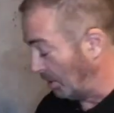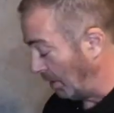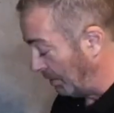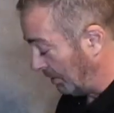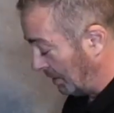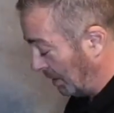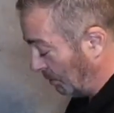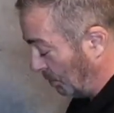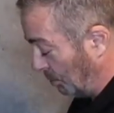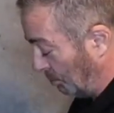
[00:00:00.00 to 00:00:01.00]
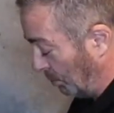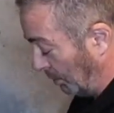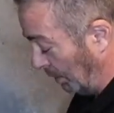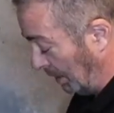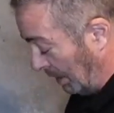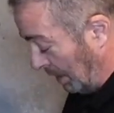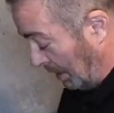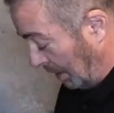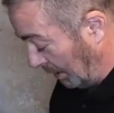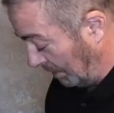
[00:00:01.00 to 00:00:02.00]
So every time you use water
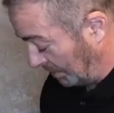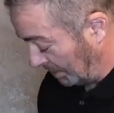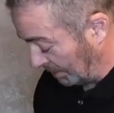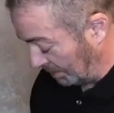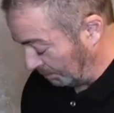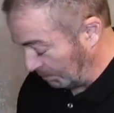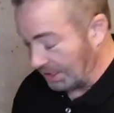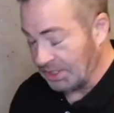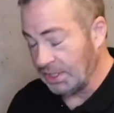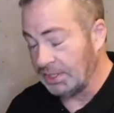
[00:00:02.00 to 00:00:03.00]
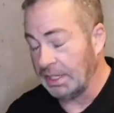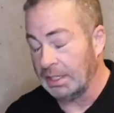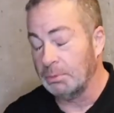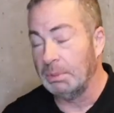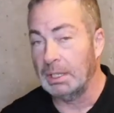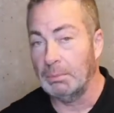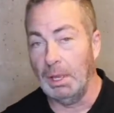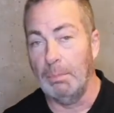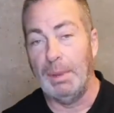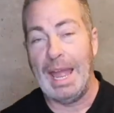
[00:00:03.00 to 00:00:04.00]
in this system, it's just like it's
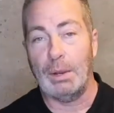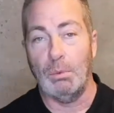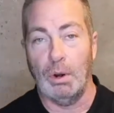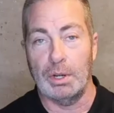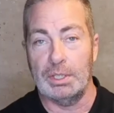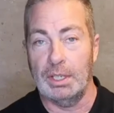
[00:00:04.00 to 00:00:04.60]
being backwashed.